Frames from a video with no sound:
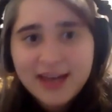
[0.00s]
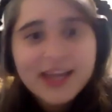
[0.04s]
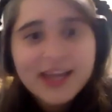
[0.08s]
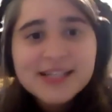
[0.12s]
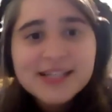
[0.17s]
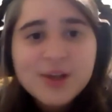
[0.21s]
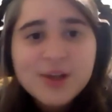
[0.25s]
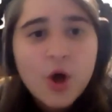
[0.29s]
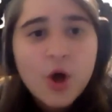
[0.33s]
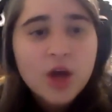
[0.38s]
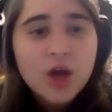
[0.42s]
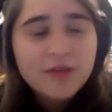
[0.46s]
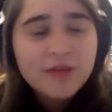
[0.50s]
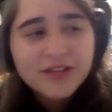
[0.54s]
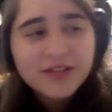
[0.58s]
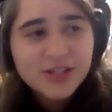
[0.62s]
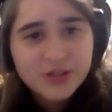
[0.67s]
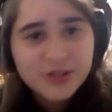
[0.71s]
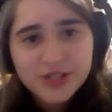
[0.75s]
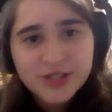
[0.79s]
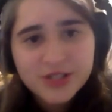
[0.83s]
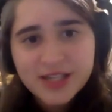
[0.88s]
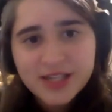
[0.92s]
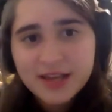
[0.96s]
And I guess all
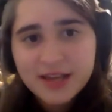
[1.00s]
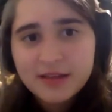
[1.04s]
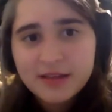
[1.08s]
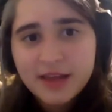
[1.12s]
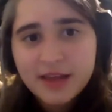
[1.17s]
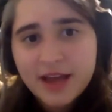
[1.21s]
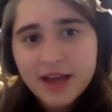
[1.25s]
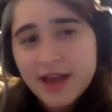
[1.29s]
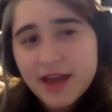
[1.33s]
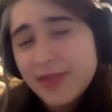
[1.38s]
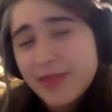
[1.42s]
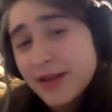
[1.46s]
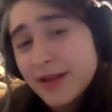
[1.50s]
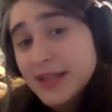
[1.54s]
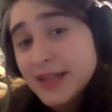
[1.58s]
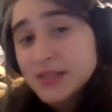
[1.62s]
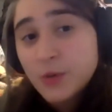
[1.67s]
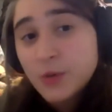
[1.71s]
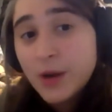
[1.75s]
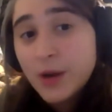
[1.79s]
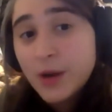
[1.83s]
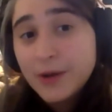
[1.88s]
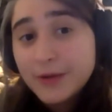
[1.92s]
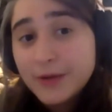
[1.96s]
of us are saying like, I
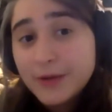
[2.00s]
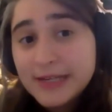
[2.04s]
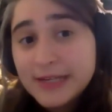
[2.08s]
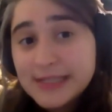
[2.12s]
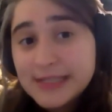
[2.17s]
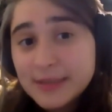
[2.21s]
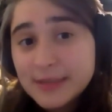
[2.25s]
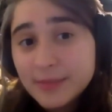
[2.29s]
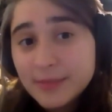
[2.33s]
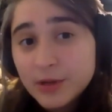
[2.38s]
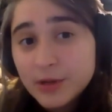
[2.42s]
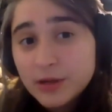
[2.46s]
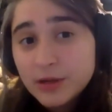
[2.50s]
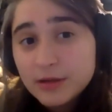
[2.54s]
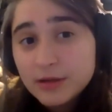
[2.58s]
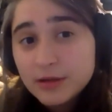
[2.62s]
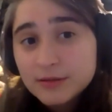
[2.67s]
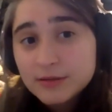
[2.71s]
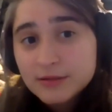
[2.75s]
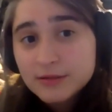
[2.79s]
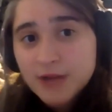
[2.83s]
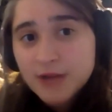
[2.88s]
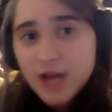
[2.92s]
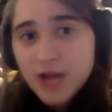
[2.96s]
think it's quite
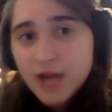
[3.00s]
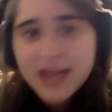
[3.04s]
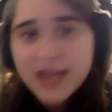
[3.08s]
reasonable.